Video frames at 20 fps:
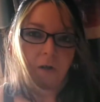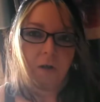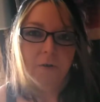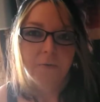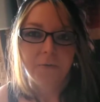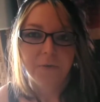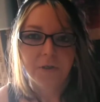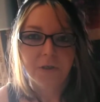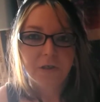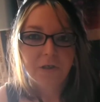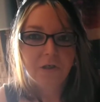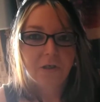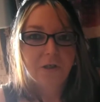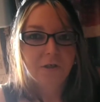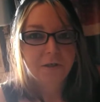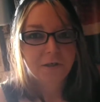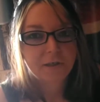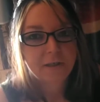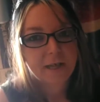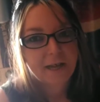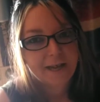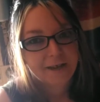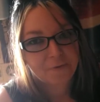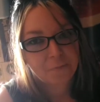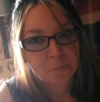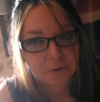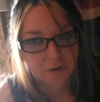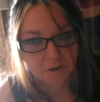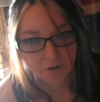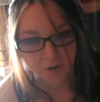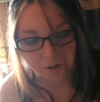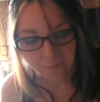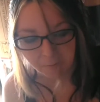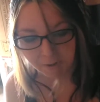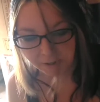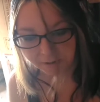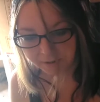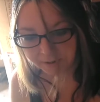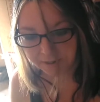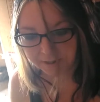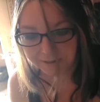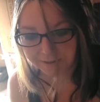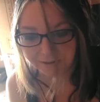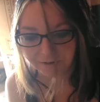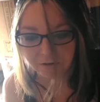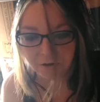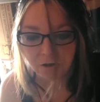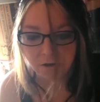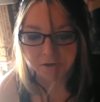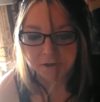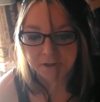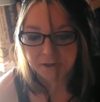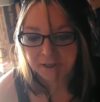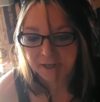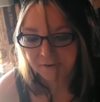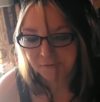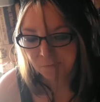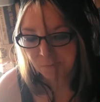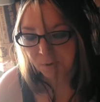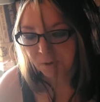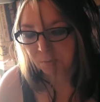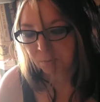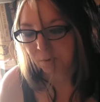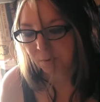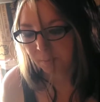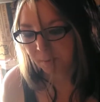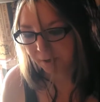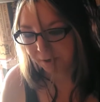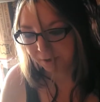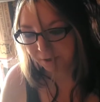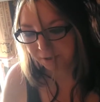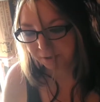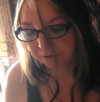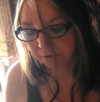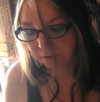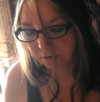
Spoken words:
For as long as I've been stockpiling, as long as I've been preparing,